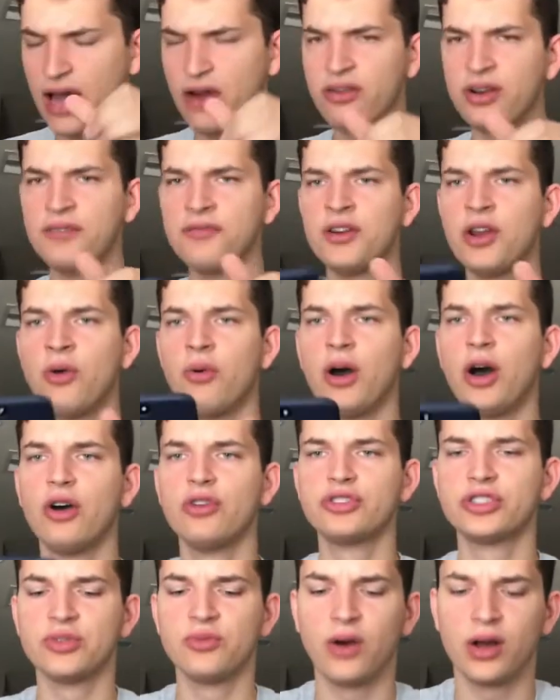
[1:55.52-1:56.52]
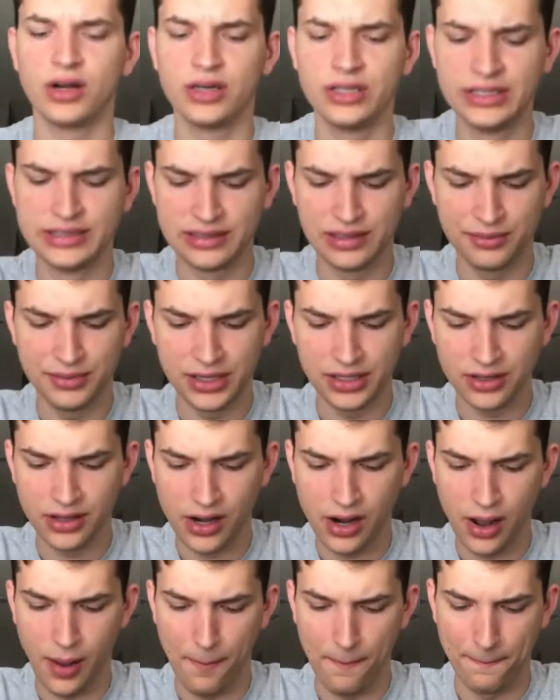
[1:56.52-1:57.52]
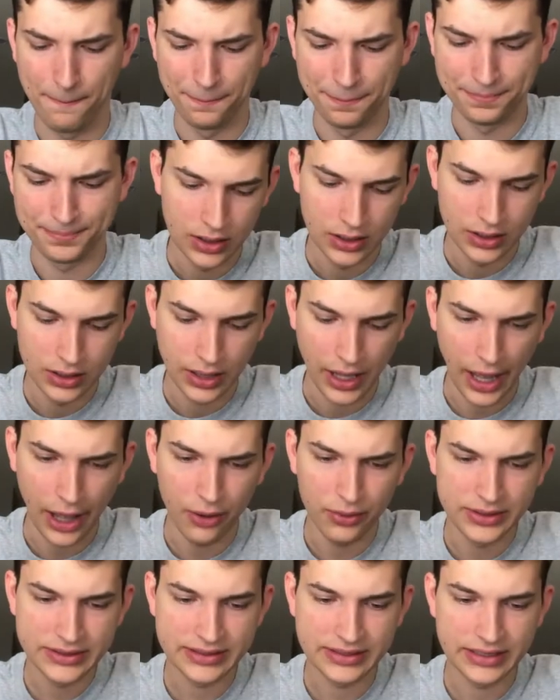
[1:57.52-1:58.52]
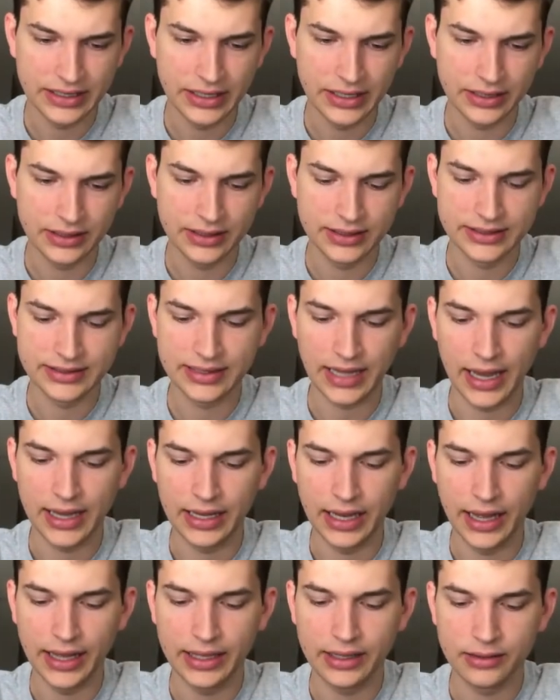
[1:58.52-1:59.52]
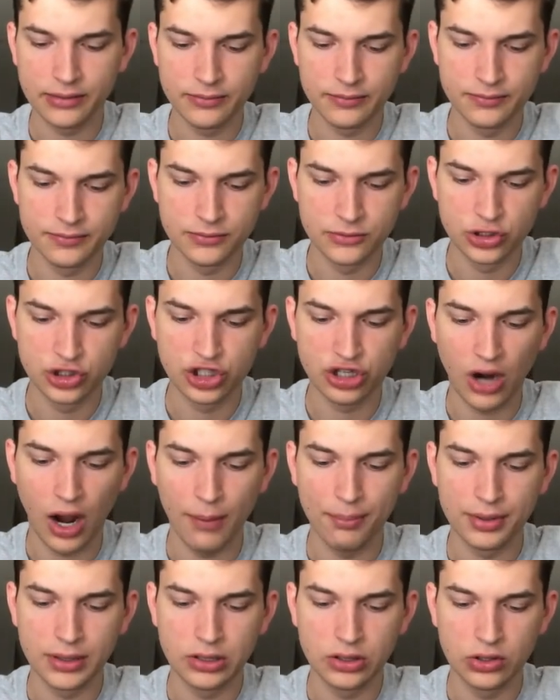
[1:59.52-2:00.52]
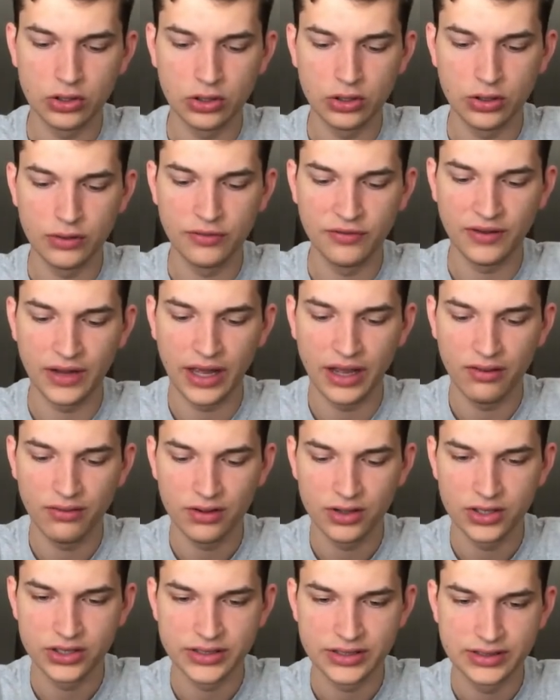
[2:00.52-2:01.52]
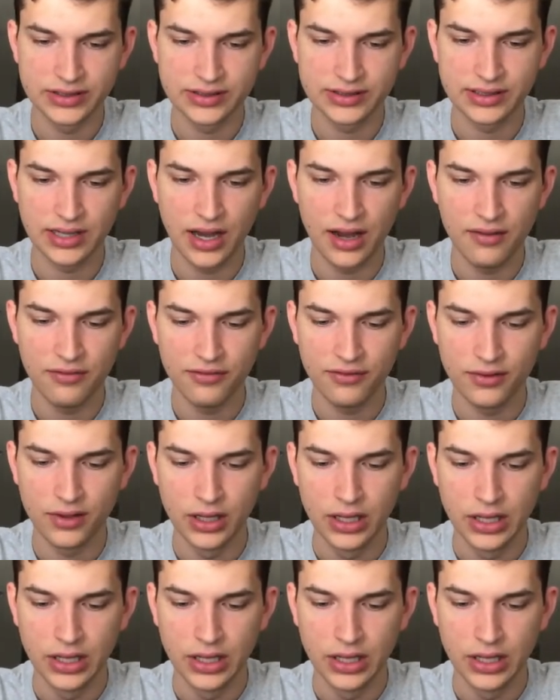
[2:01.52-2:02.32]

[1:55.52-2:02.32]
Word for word: I don't even know what ocean water is. Let me look it up. I always see it because I like tropical flavors and stuff.